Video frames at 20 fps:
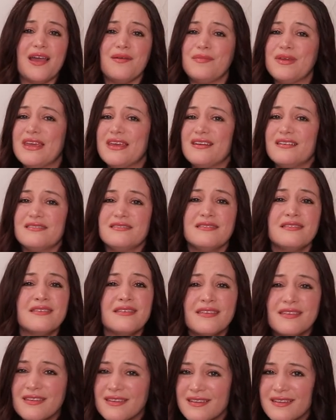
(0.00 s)
mean,
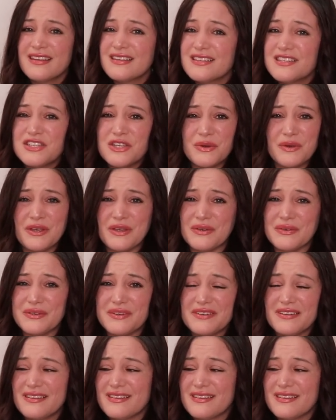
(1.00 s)
so cute.